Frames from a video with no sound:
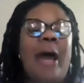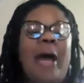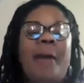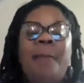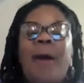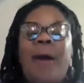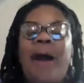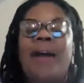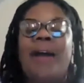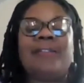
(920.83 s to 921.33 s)

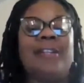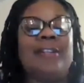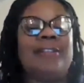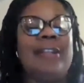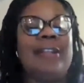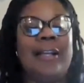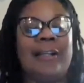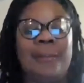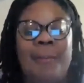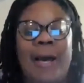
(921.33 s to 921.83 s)
bipocs are
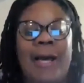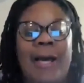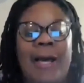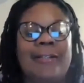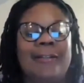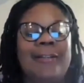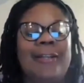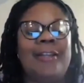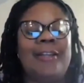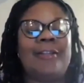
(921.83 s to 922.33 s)
not a
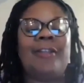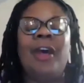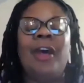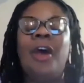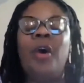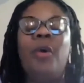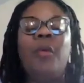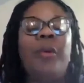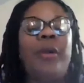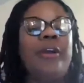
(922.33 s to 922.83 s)
monolith
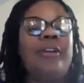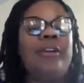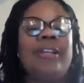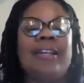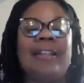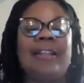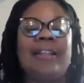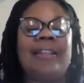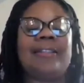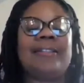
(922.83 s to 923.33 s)

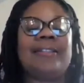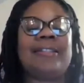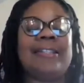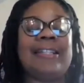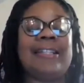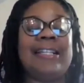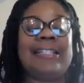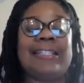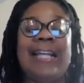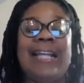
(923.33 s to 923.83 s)
Queerness
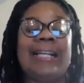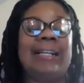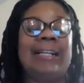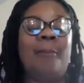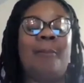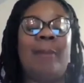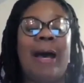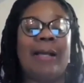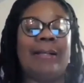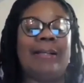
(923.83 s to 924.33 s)
is not
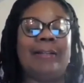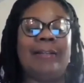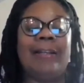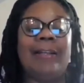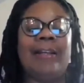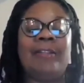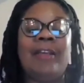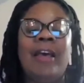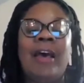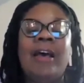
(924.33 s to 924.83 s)
a
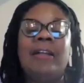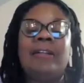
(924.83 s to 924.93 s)
monolith.